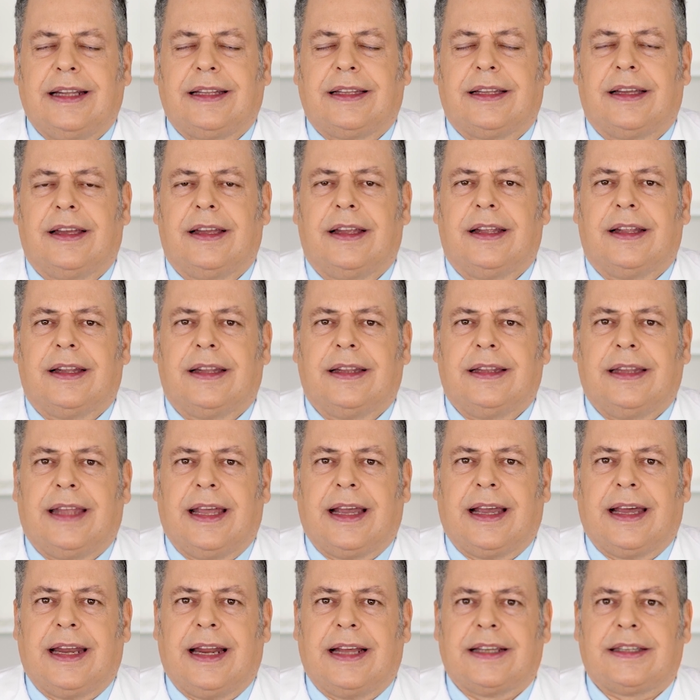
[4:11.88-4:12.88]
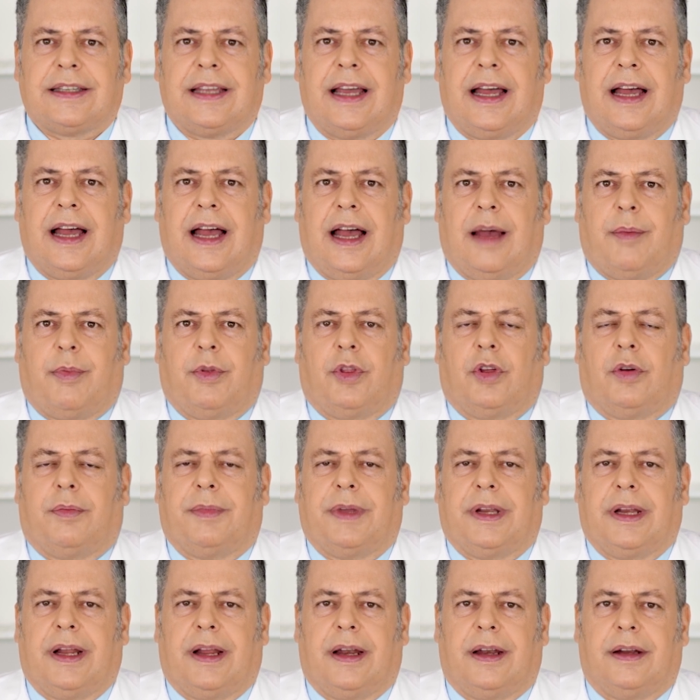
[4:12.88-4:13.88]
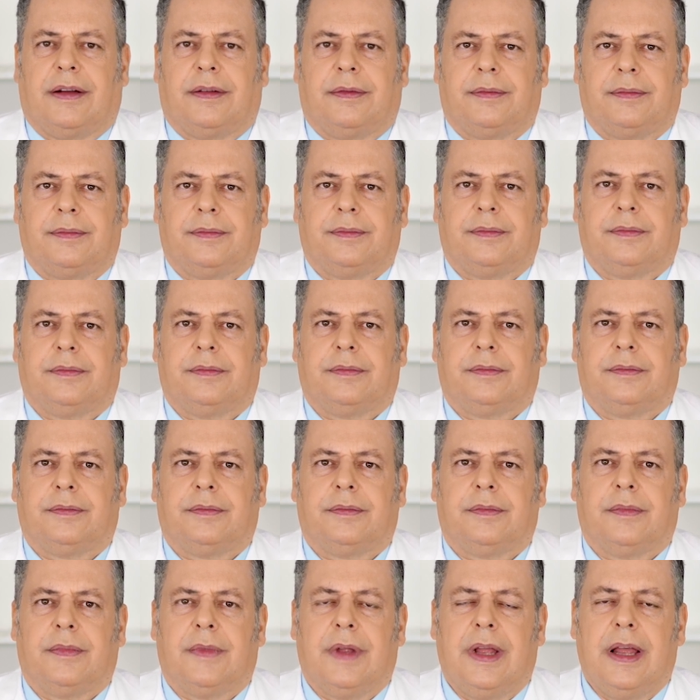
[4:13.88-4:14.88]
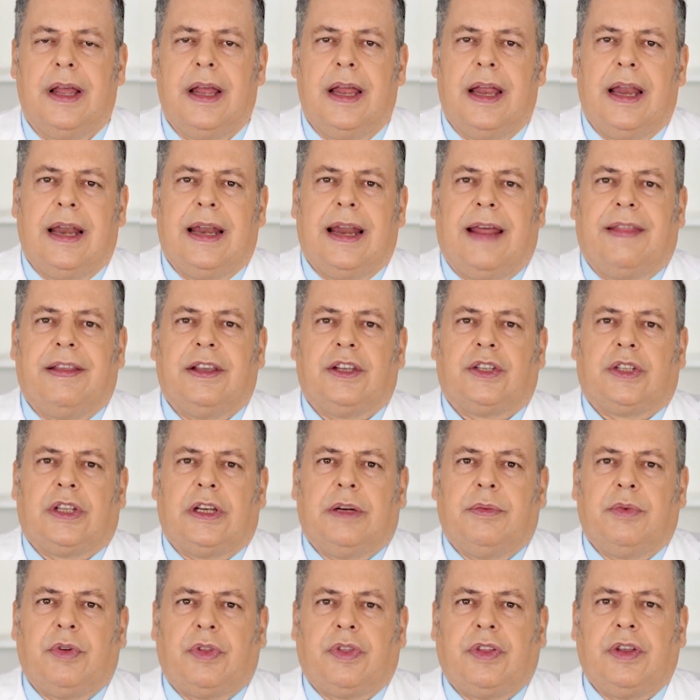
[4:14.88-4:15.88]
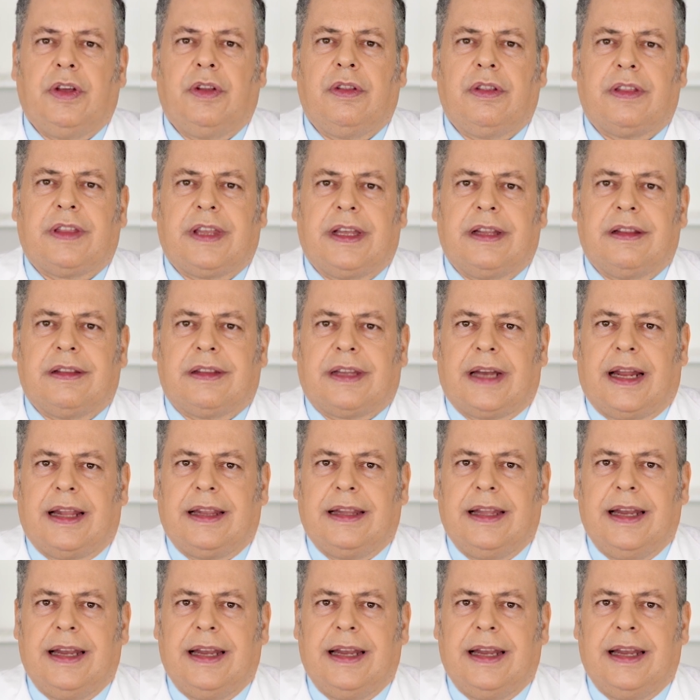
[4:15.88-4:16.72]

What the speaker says: A waist circumference of more than 88 cm for women